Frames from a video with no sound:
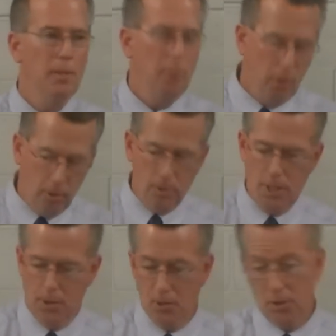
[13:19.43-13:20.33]
Paul
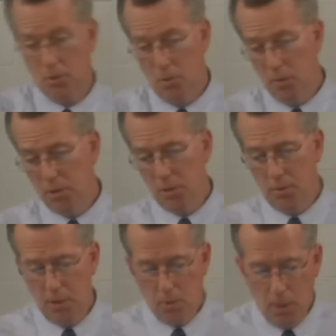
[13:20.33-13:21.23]
tells us in Romans
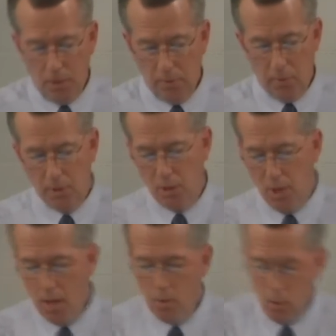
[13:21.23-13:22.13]
3:12, there is
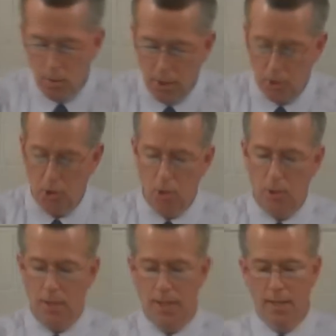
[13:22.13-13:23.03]
none who does
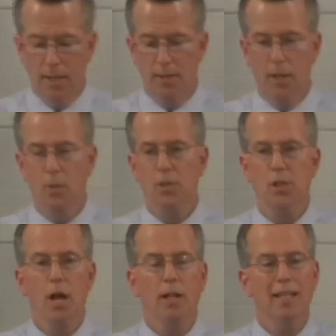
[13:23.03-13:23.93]
good, there is
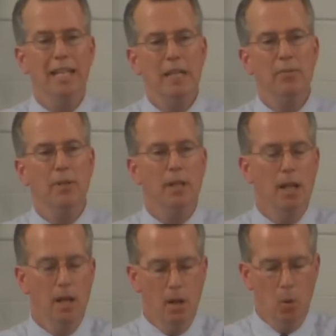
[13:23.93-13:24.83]
not even
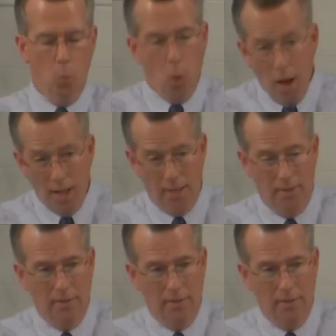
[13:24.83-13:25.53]
one